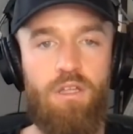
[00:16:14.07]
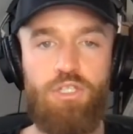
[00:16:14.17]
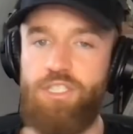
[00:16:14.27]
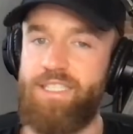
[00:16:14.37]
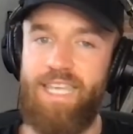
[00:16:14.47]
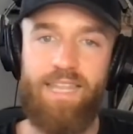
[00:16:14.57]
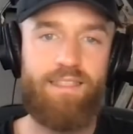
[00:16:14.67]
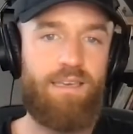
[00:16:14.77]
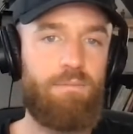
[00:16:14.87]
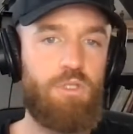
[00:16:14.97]
just
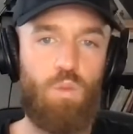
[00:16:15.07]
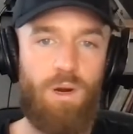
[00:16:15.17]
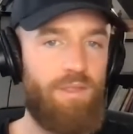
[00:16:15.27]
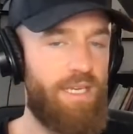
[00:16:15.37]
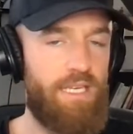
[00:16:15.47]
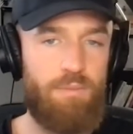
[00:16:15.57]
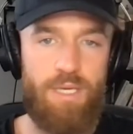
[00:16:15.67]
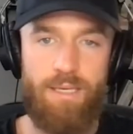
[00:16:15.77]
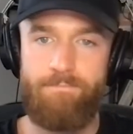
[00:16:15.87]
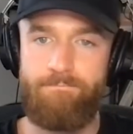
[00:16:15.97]
get them to where they need to
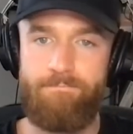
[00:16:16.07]
be.